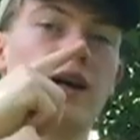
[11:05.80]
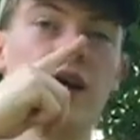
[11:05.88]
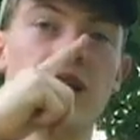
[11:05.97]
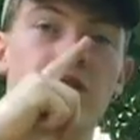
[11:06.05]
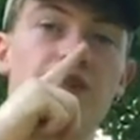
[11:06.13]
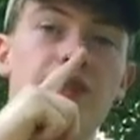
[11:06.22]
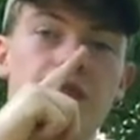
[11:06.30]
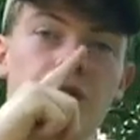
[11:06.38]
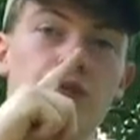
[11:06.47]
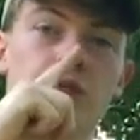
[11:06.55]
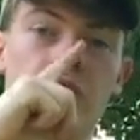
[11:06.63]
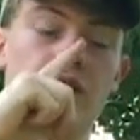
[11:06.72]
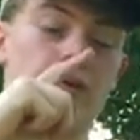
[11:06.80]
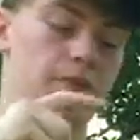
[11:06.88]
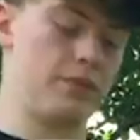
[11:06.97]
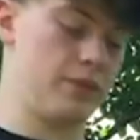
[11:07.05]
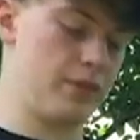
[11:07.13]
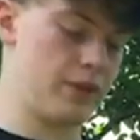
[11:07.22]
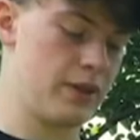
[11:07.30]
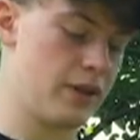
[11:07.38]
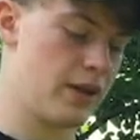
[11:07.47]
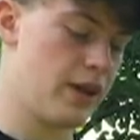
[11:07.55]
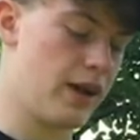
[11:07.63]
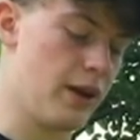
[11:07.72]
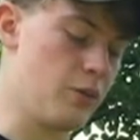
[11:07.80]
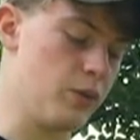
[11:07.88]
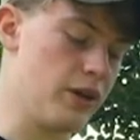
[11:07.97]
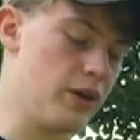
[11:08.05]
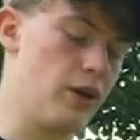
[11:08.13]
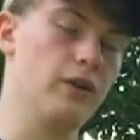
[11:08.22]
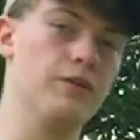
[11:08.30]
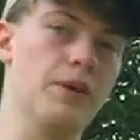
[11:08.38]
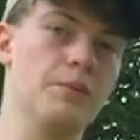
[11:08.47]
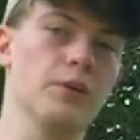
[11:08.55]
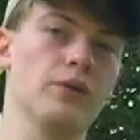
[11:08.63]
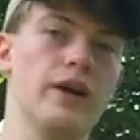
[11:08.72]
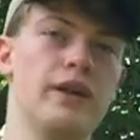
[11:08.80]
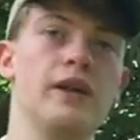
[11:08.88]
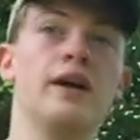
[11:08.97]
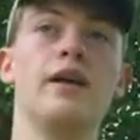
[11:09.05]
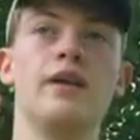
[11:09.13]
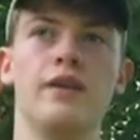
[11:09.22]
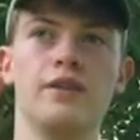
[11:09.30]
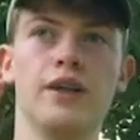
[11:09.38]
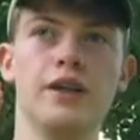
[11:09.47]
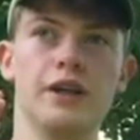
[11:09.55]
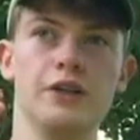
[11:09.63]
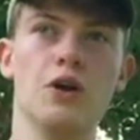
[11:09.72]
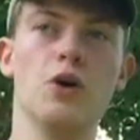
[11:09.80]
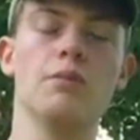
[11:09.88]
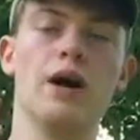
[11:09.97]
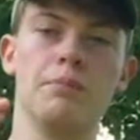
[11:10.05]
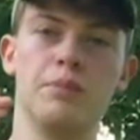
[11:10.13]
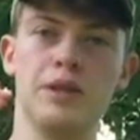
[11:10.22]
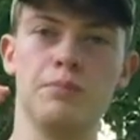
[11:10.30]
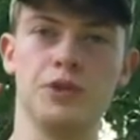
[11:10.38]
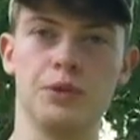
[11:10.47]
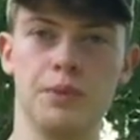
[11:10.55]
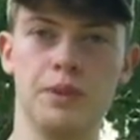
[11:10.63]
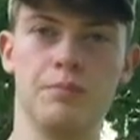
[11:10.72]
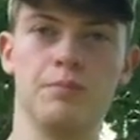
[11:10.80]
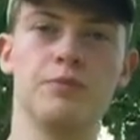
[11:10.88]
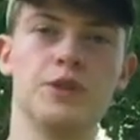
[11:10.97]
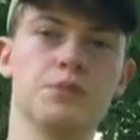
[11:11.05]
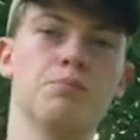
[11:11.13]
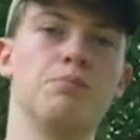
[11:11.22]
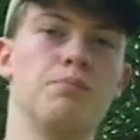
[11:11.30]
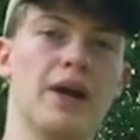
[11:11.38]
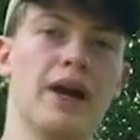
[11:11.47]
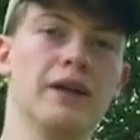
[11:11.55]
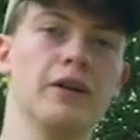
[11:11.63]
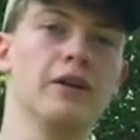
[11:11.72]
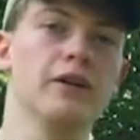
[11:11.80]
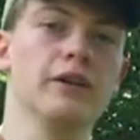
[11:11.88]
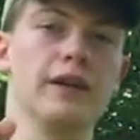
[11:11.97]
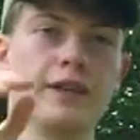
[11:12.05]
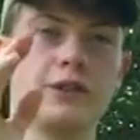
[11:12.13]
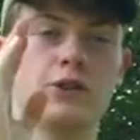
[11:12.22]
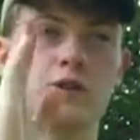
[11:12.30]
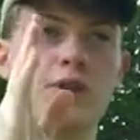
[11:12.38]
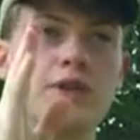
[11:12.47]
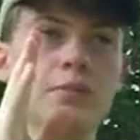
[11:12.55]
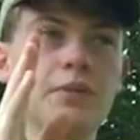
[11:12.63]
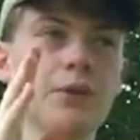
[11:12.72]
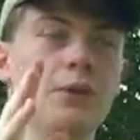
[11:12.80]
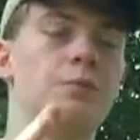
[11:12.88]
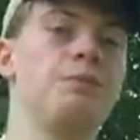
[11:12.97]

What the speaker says: and this is right. And when all of them are right, then I know my peep should be just bang on, like straight in the middle.